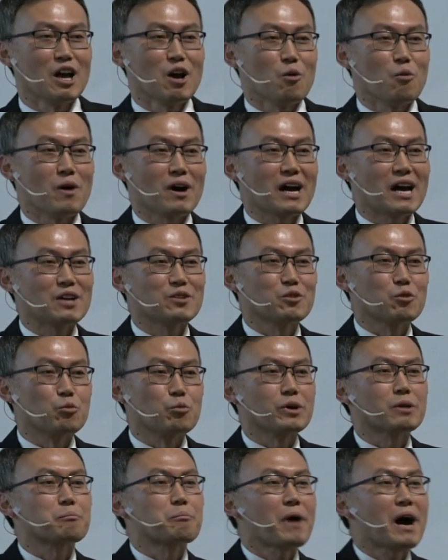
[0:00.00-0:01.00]
what kind of
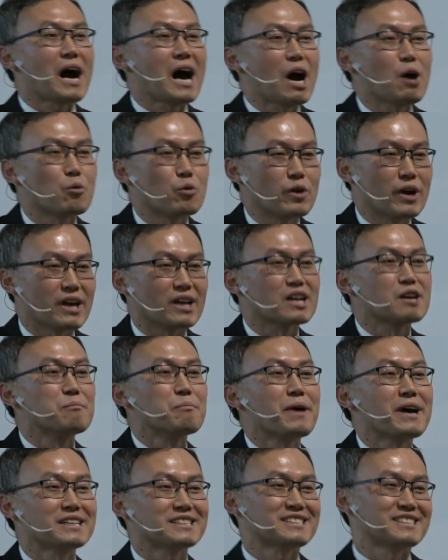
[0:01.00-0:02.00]
weak power and
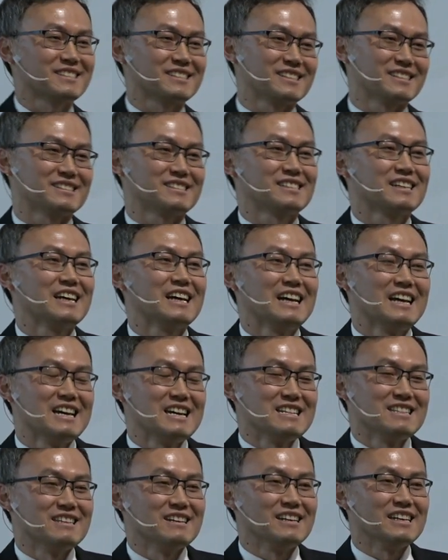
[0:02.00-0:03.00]
capacities
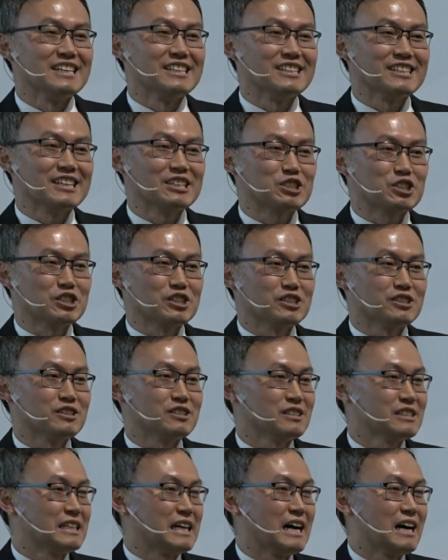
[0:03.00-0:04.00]
the
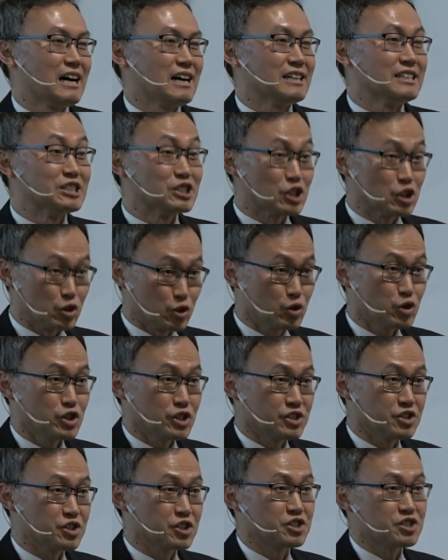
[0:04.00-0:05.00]
international uh,
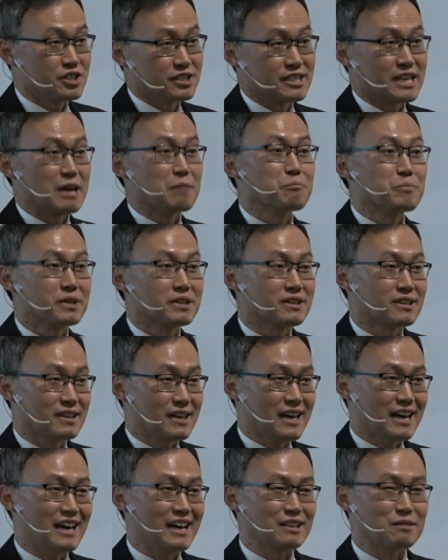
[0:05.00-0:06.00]
institutions such as NPT
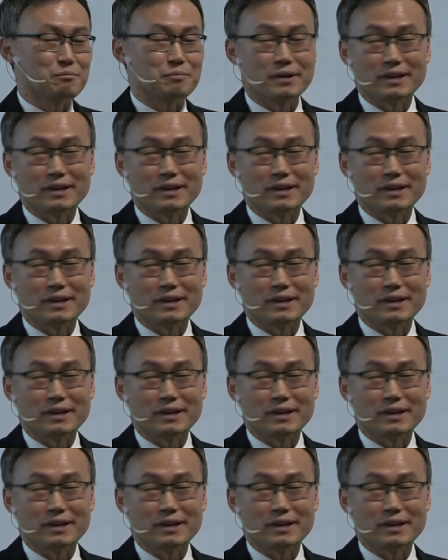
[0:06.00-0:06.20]
had.